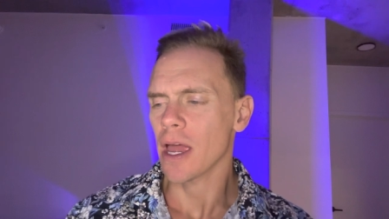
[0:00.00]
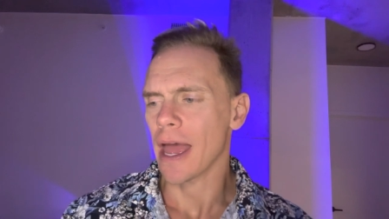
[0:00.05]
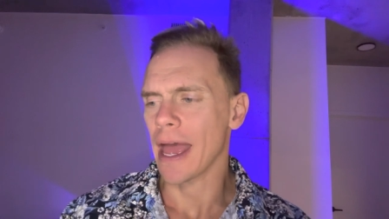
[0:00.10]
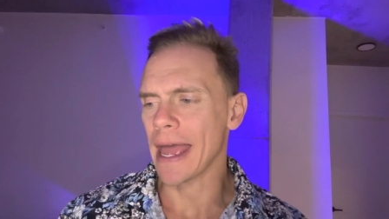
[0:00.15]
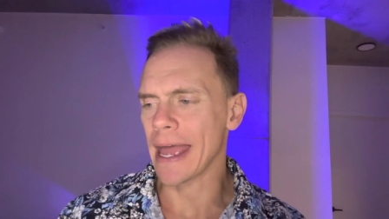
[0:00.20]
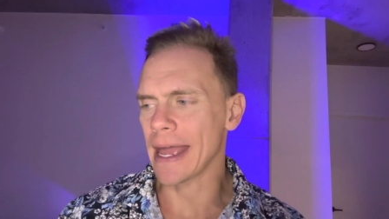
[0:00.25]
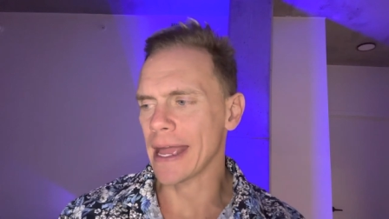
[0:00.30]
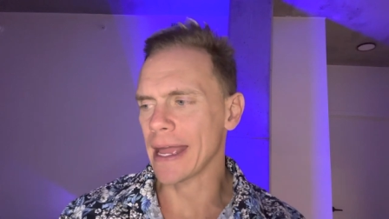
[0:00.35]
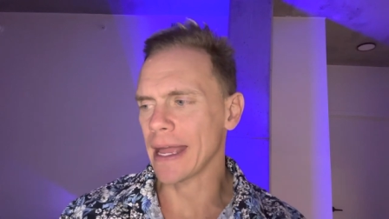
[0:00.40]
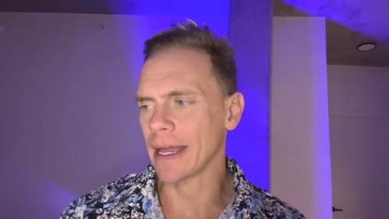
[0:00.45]

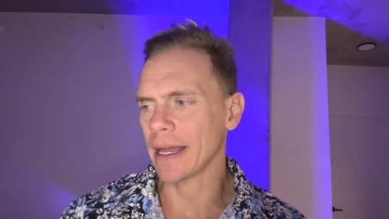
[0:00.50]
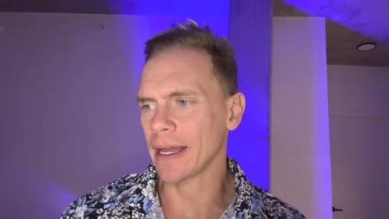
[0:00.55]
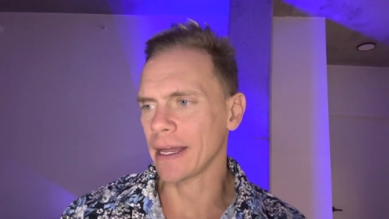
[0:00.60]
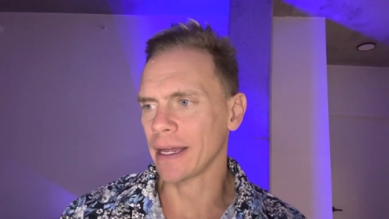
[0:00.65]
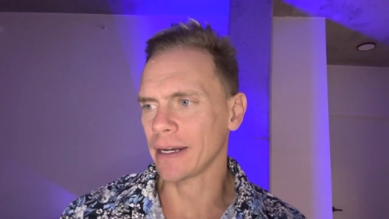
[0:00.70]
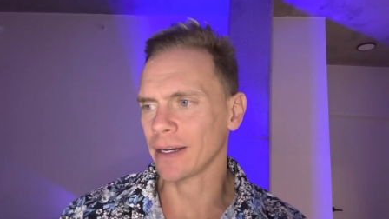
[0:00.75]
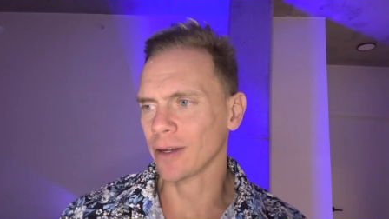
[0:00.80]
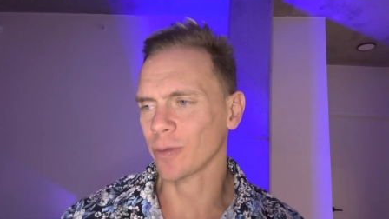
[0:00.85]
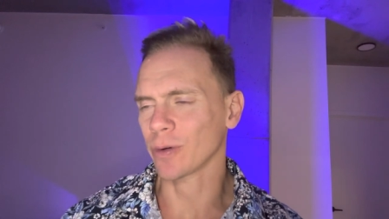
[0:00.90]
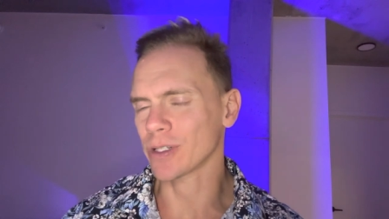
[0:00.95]

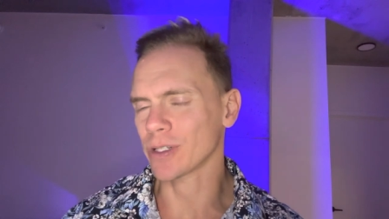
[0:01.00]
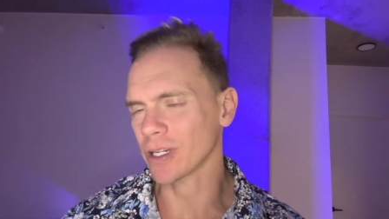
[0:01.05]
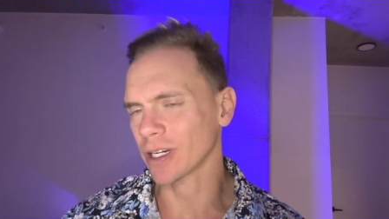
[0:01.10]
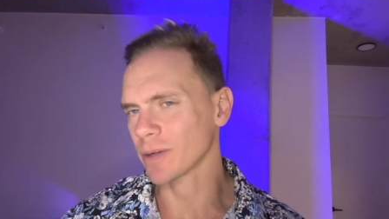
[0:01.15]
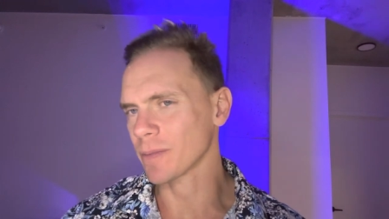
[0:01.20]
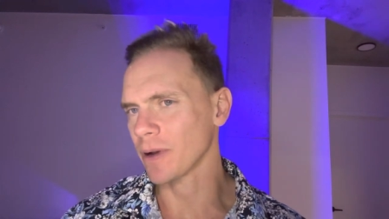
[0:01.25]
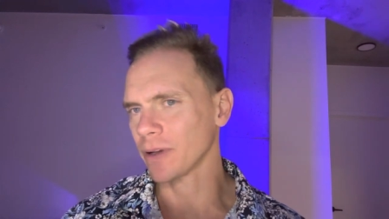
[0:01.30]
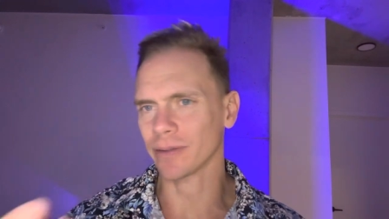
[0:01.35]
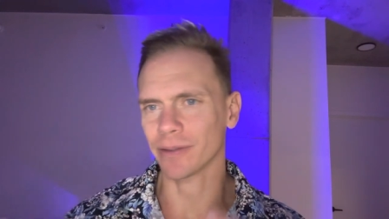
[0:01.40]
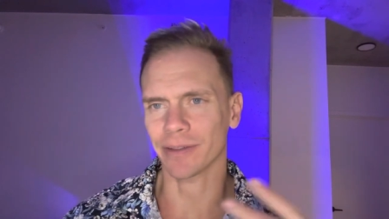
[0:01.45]
And I'm going to talk
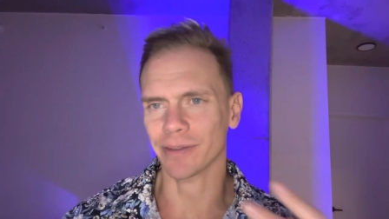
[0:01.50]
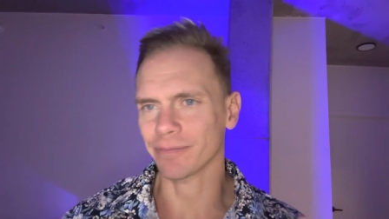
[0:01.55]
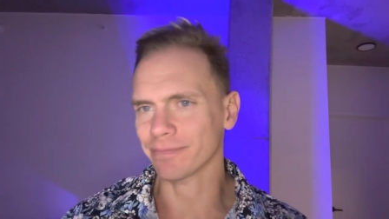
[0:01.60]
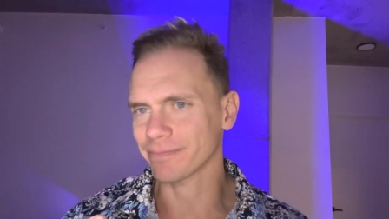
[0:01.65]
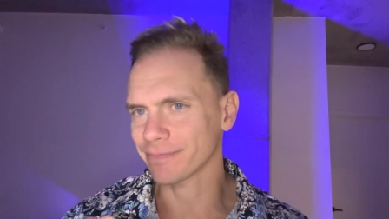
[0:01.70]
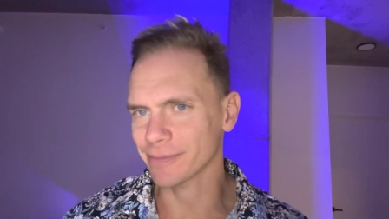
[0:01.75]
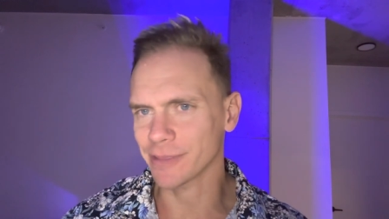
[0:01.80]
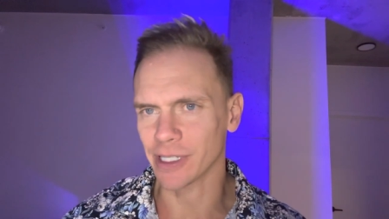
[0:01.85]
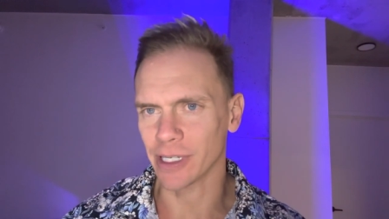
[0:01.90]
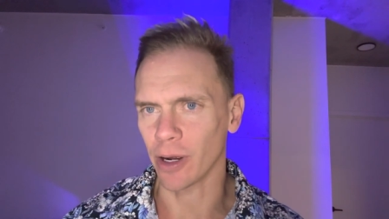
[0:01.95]
about
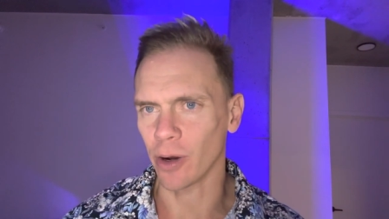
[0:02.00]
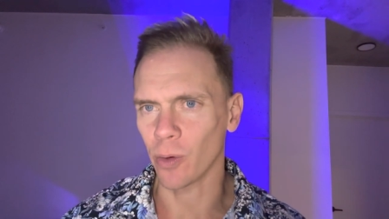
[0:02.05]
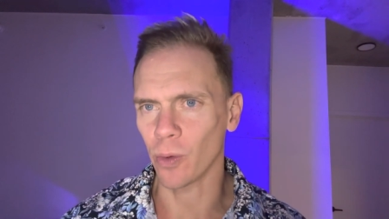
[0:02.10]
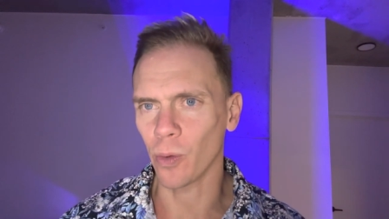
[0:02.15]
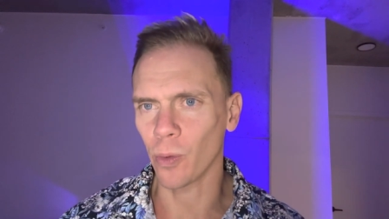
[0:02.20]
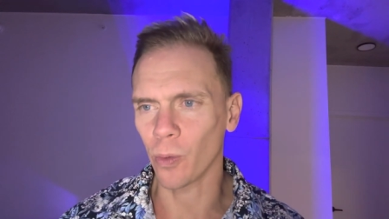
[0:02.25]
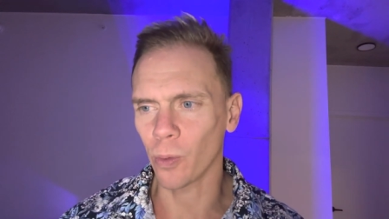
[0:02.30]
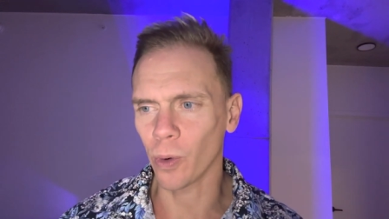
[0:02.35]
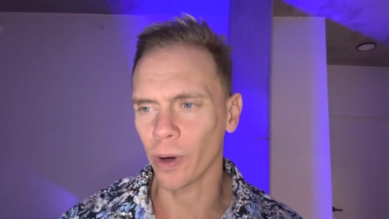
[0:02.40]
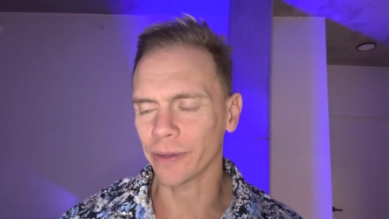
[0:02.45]
you know
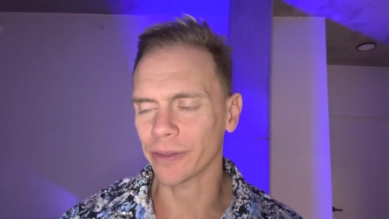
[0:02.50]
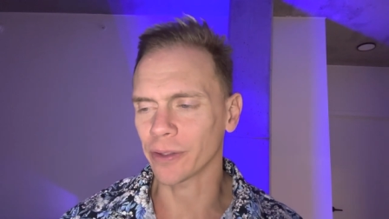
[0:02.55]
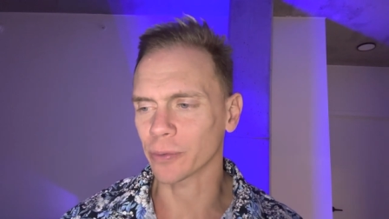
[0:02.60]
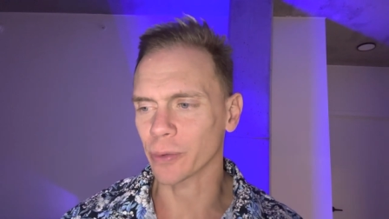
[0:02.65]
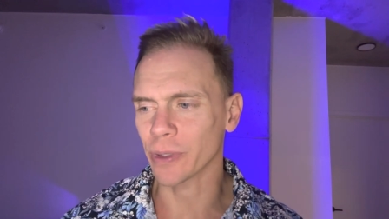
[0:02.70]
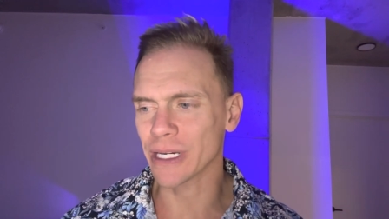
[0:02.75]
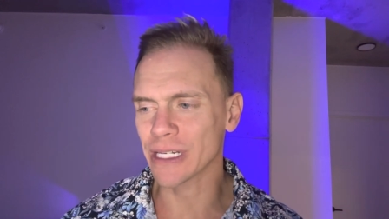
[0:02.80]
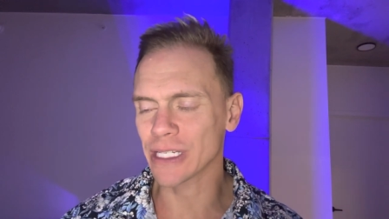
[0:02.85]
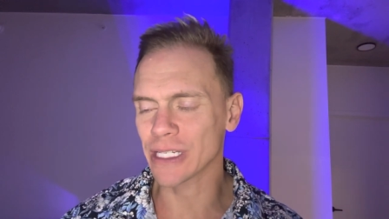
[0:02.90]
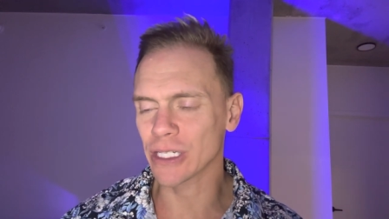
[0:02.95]
what the
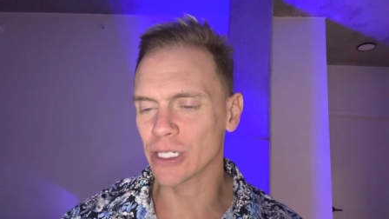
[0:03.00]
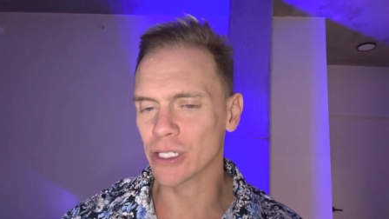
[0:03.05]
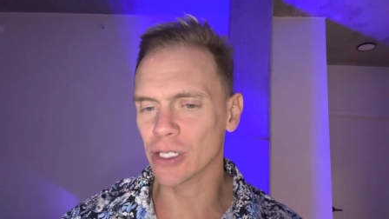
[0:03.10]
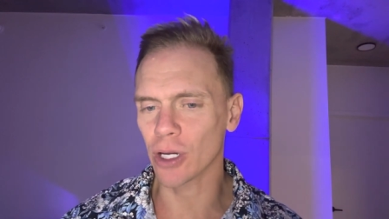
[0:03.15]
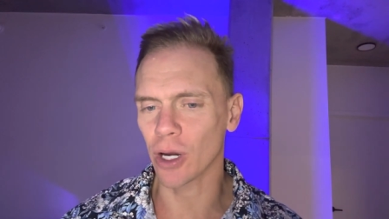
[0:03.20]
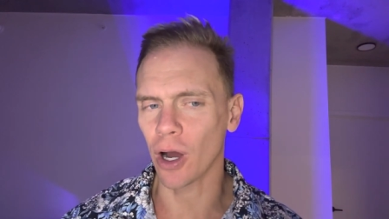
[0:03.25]
risks